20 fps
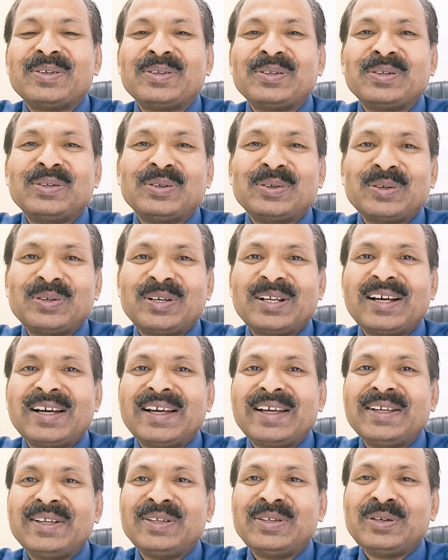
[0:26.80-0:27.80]
your
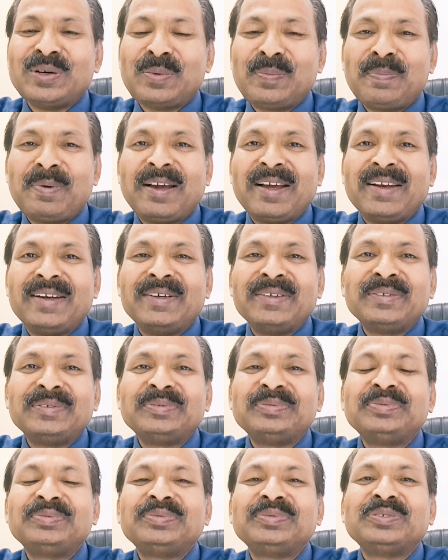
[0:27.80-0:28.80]
tie, your pen,
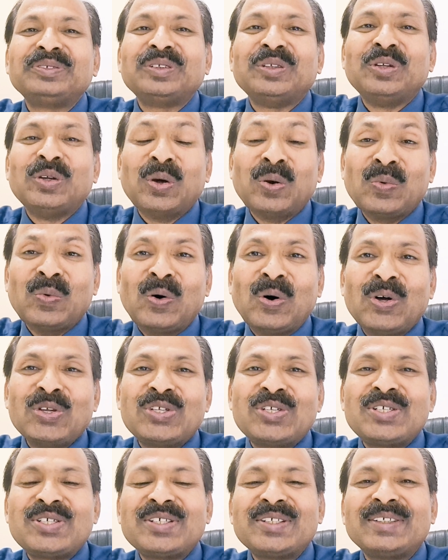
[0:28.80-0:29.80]
your
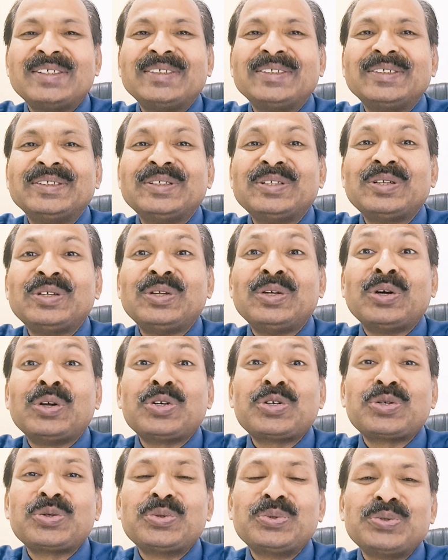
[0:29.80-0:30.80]
watch, your
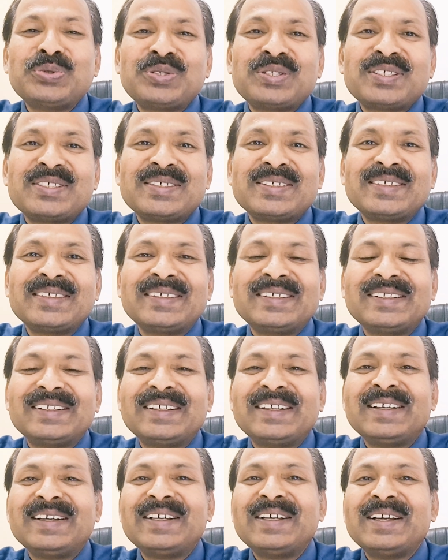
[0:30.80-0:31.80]
shoes,
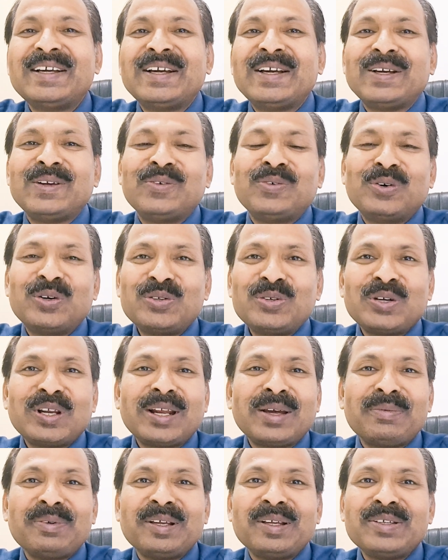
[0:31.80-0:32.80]
and what you are
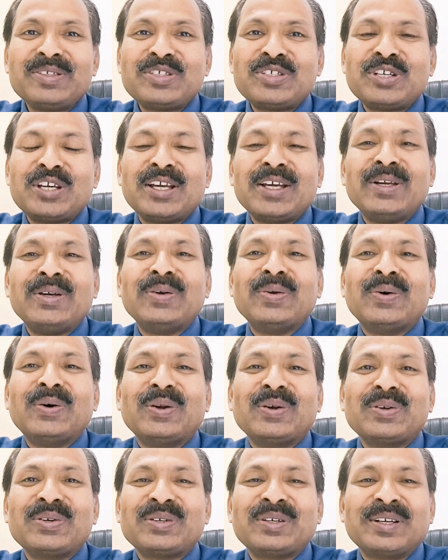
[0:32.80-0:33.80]
having, chain
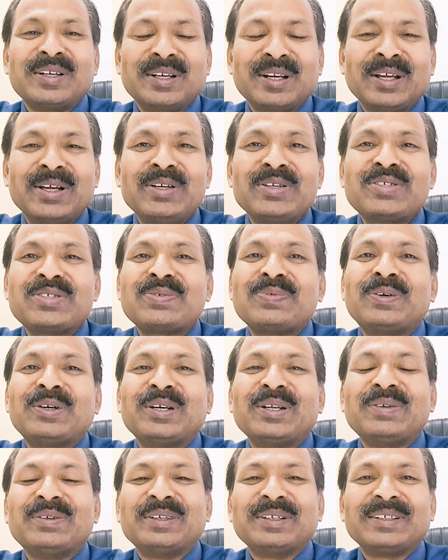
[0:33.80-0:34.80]
or rings,
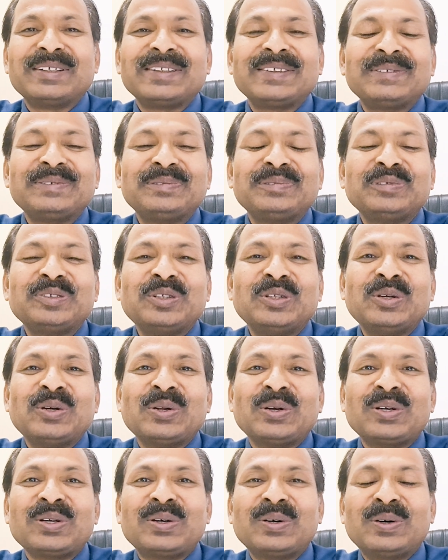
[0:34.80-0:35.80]
whatever,
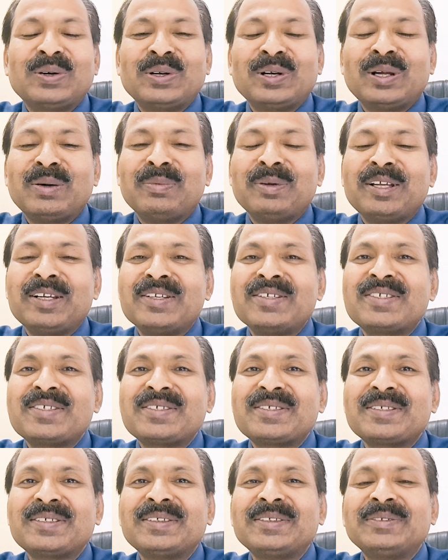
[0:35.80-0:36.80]
your ornaments.